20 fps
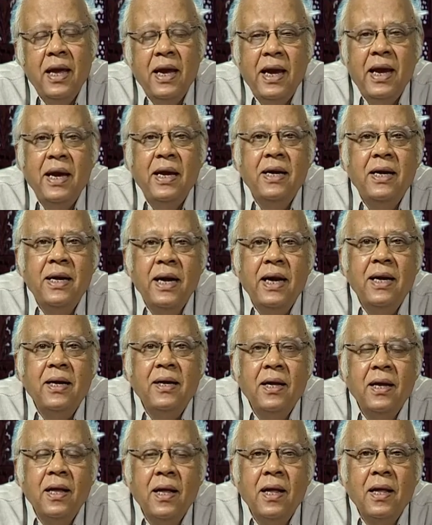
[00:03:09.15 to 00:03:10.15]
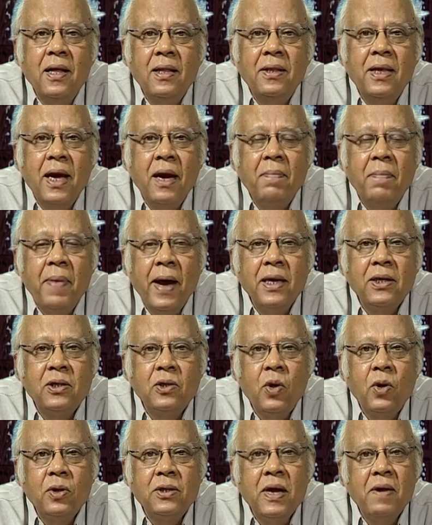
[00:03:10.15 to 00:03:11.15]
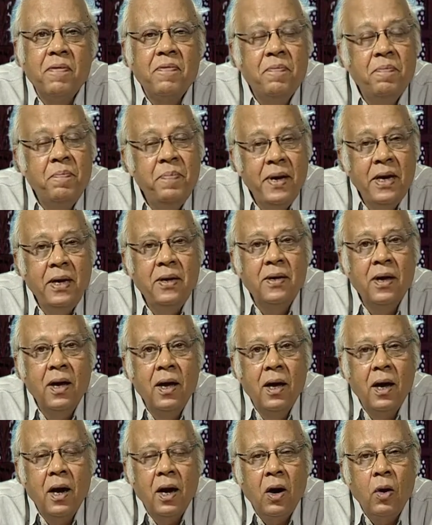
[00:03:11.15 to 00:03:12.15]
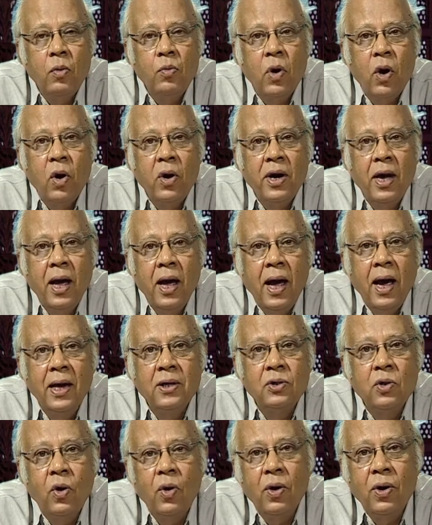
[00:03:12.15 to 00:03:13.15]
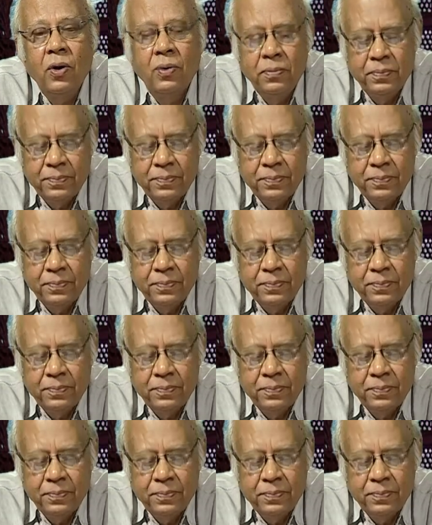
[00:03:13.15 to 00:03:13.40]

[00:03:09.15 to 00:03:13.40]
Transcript: Indeed, there might not have been a war at all.